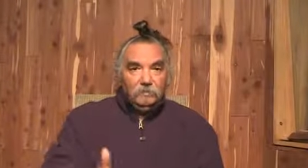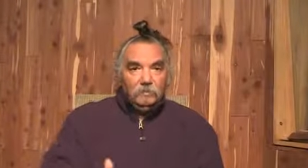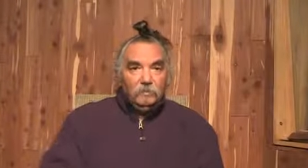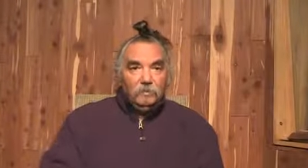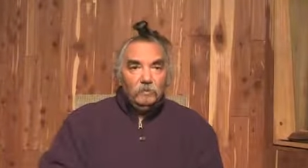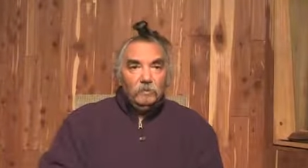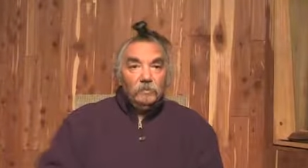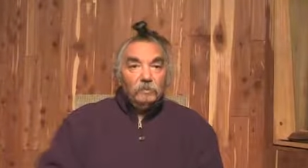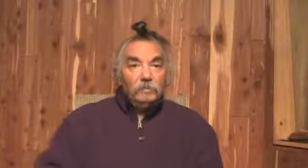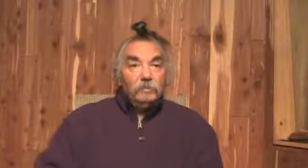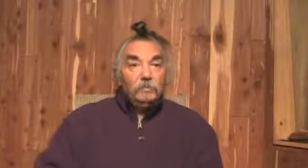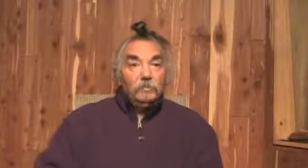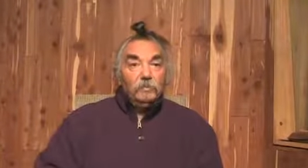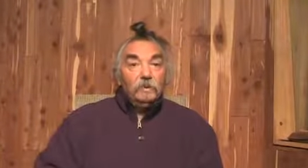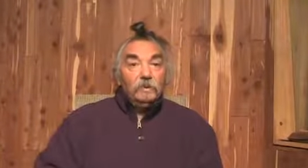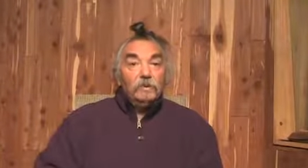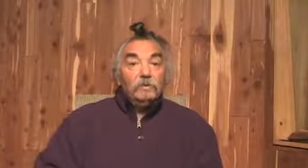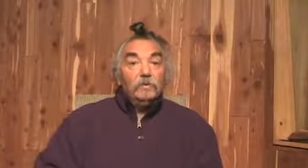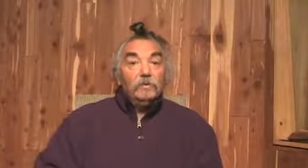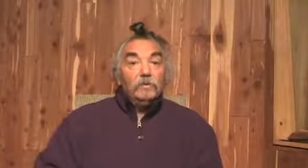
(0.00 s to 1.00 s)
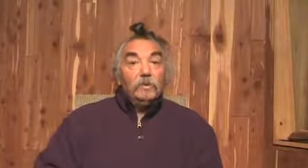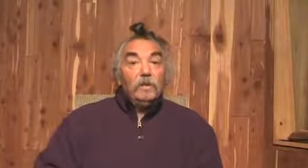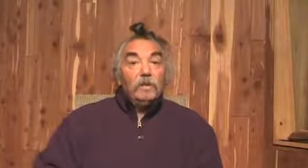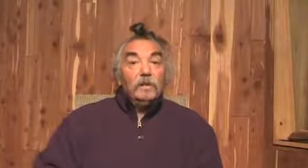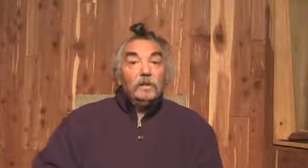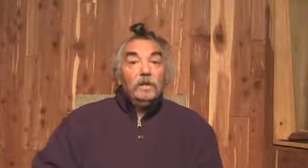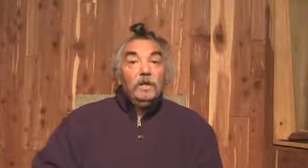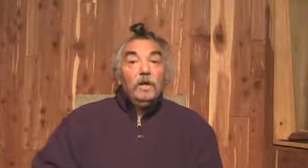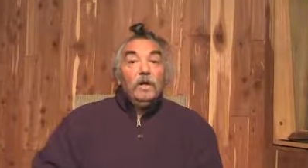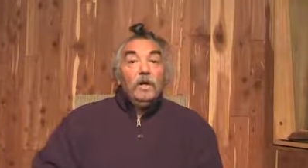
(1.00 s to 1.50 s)
So we need to, we need to
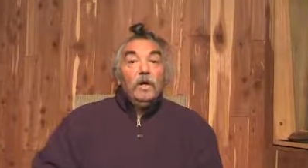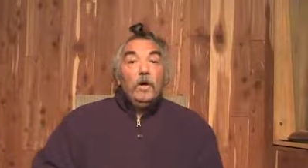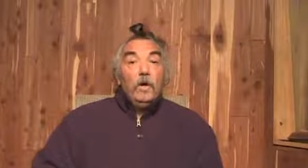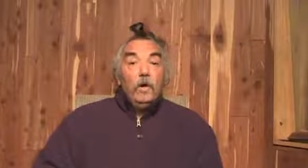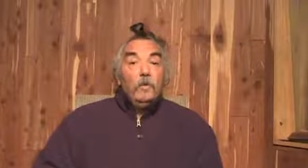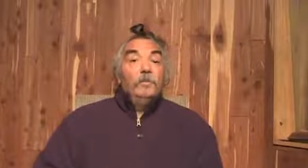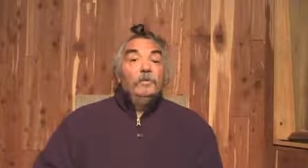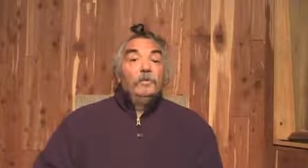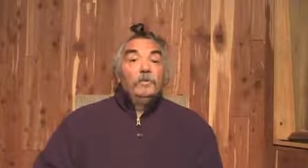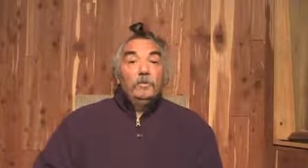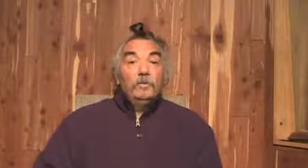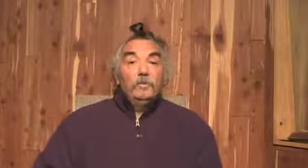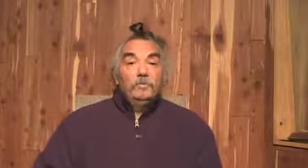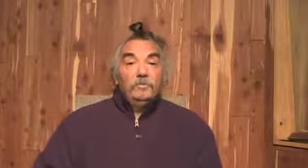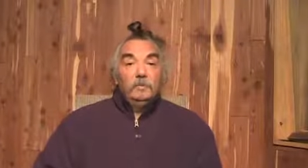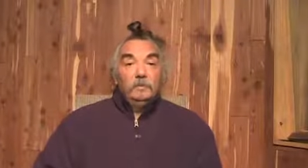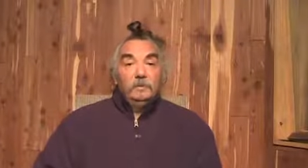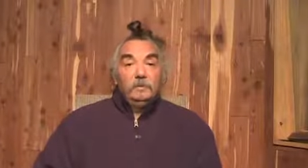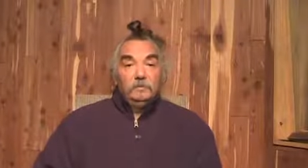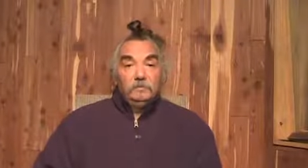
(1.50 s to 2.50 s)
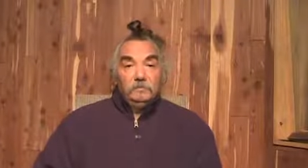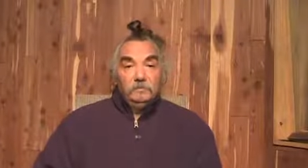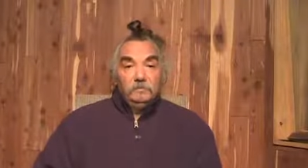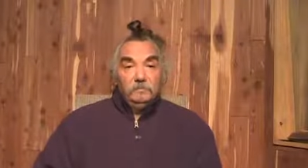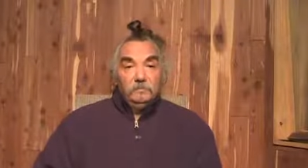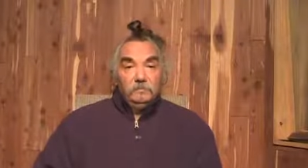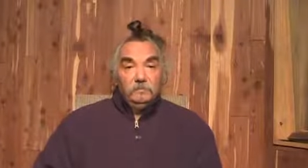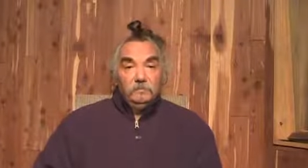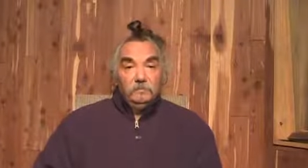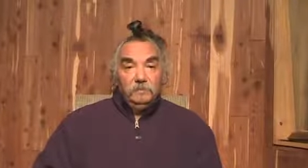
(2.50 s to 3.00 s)
uh, open to our freedom
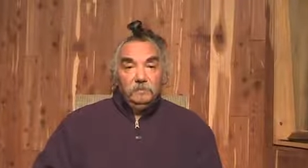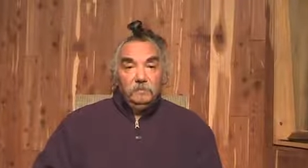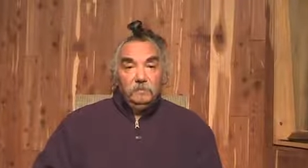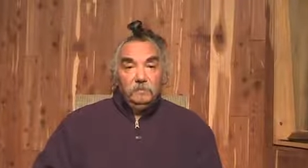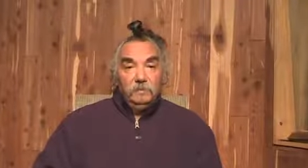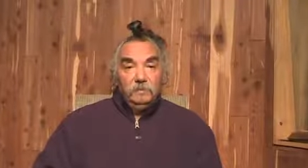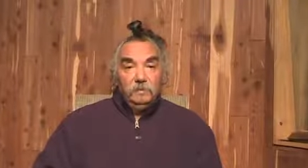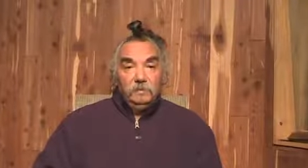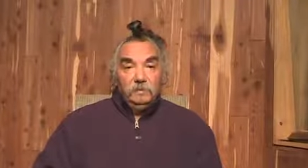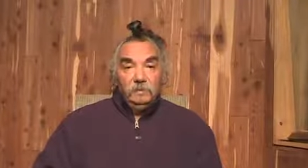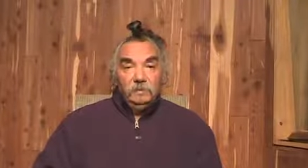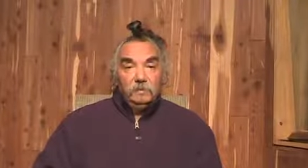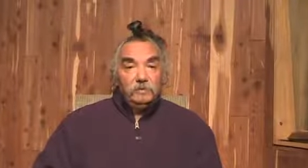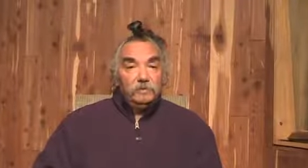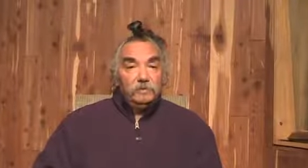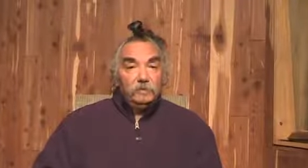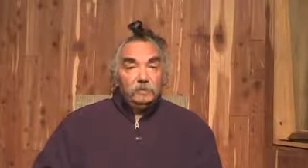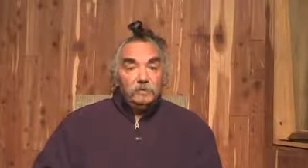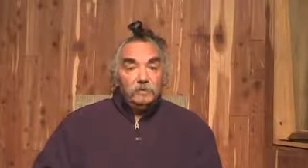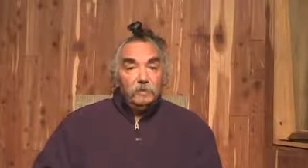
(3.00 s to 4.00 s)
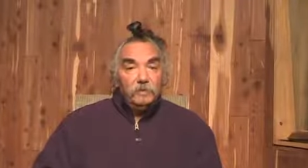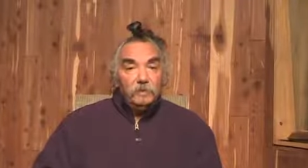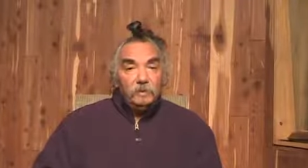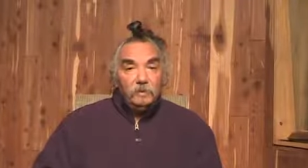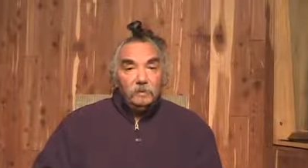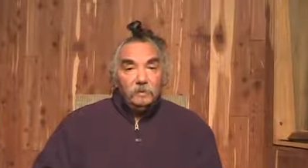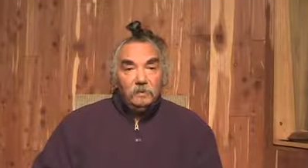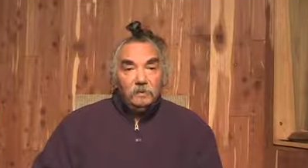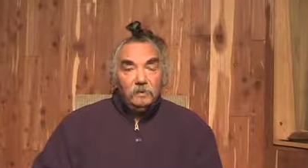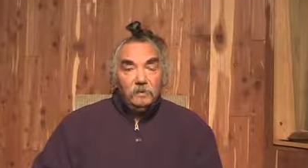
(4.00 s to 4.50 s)
and not just assume it.